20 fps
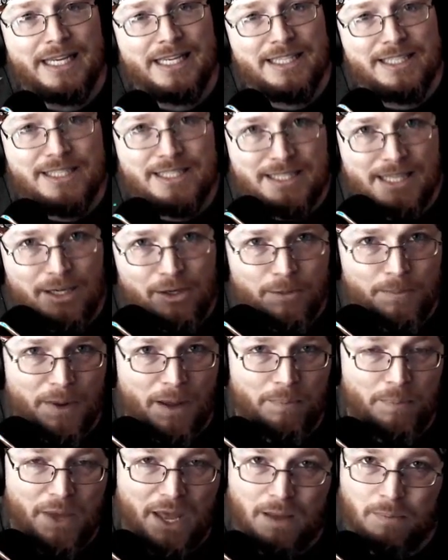Consider
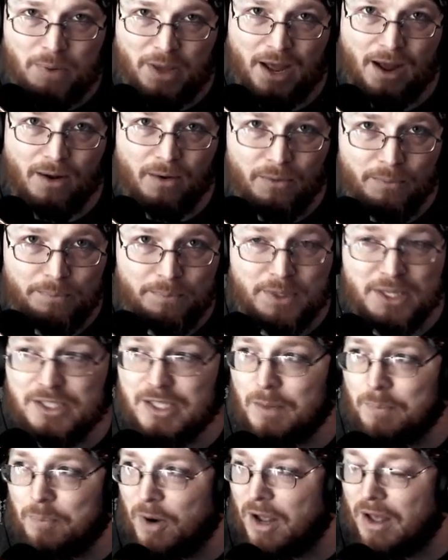my PayPal
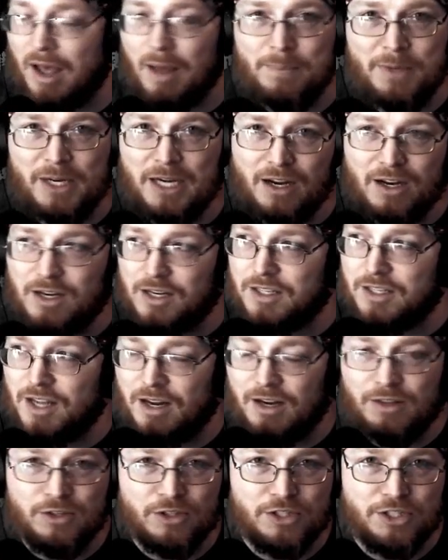because I pro- I mean, I could have
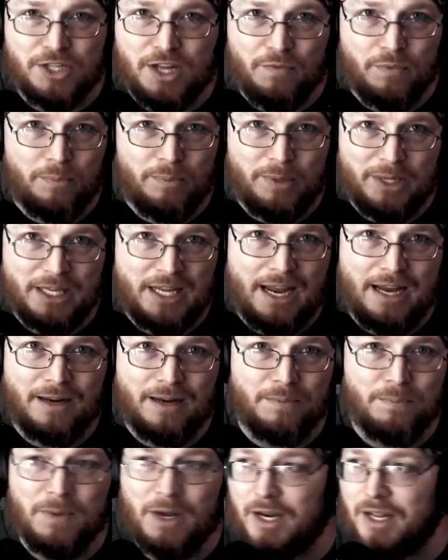done other stuff and been
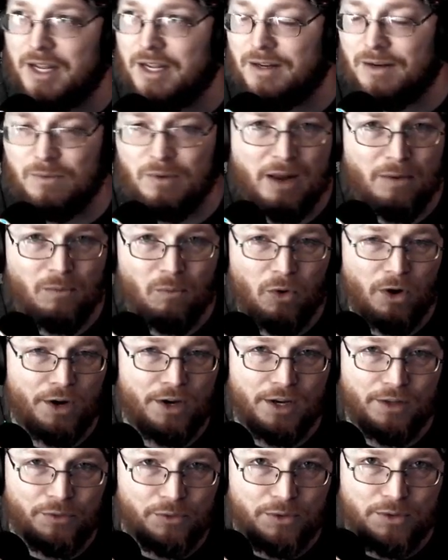gaining money and, and
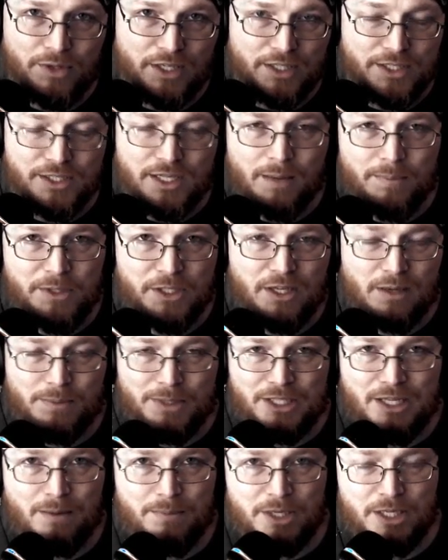working through this.
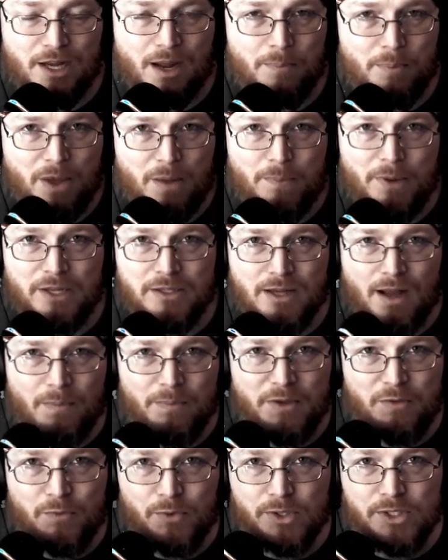
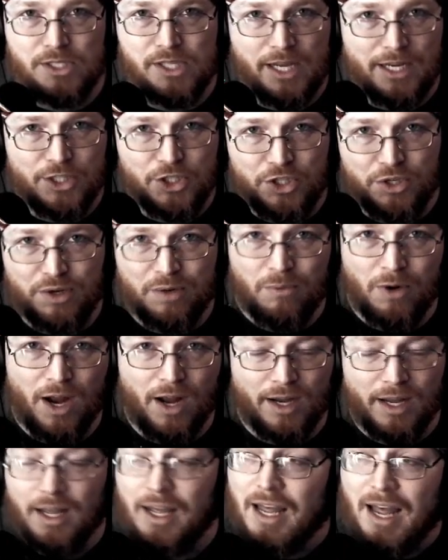www.paypal.me forward slash
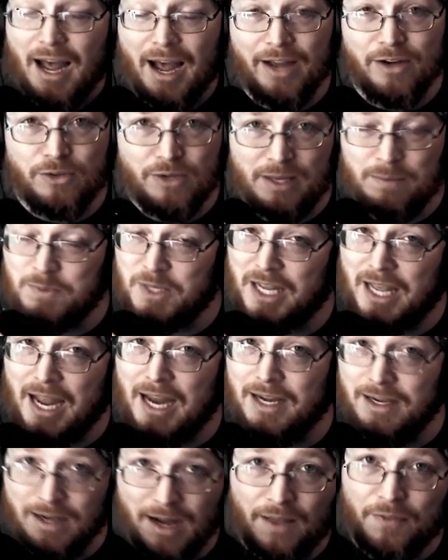unirock. I don't aim to
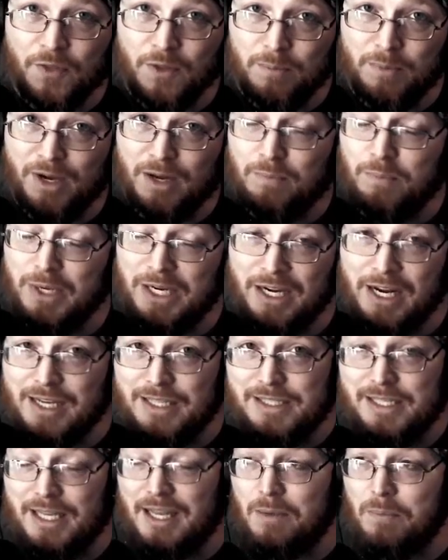gain nothing, but it'd be
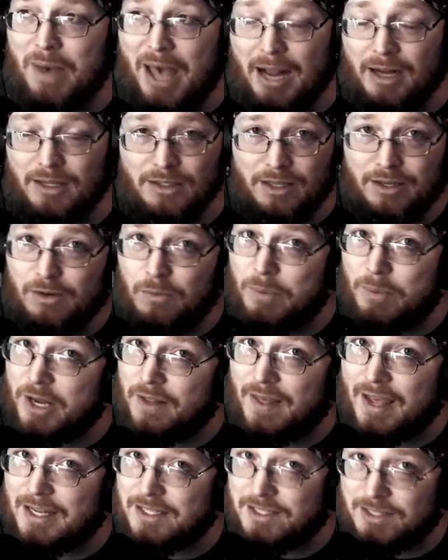nice to get back a little bit
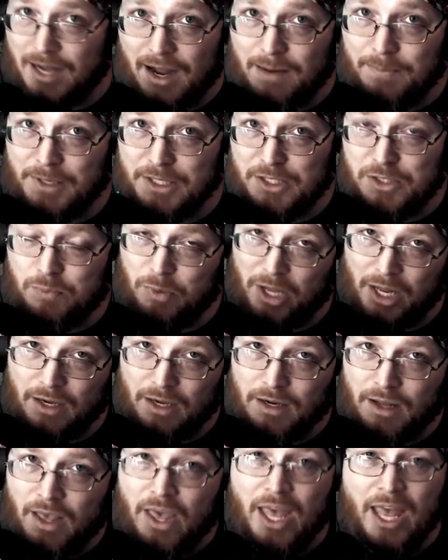of that time I spent.
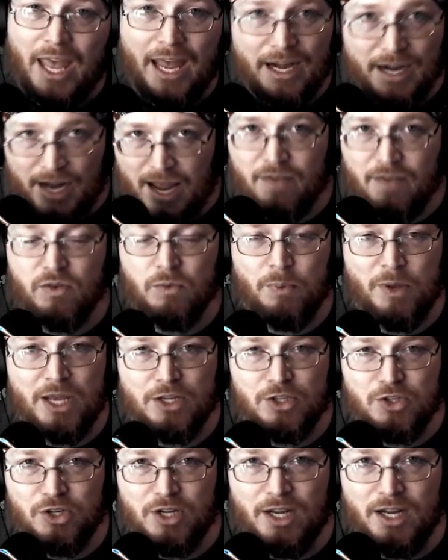And I have a
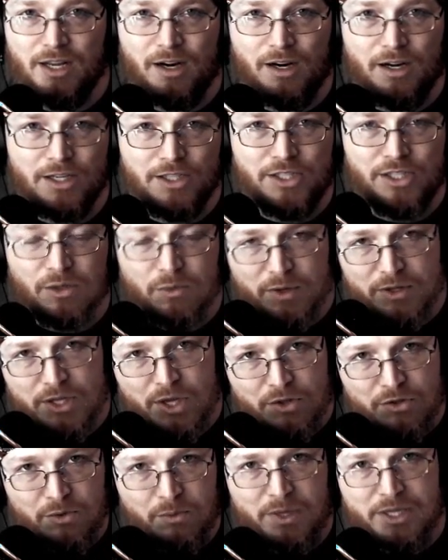Patreon also with
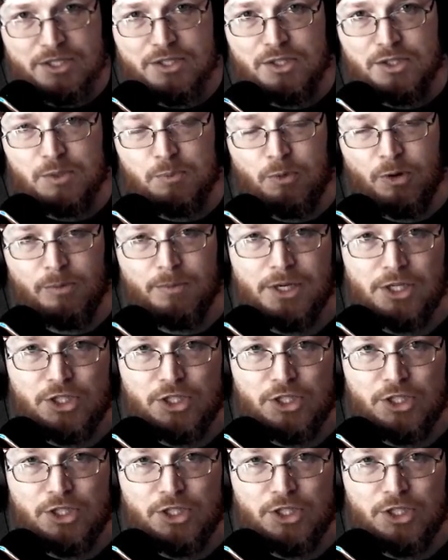other ways to support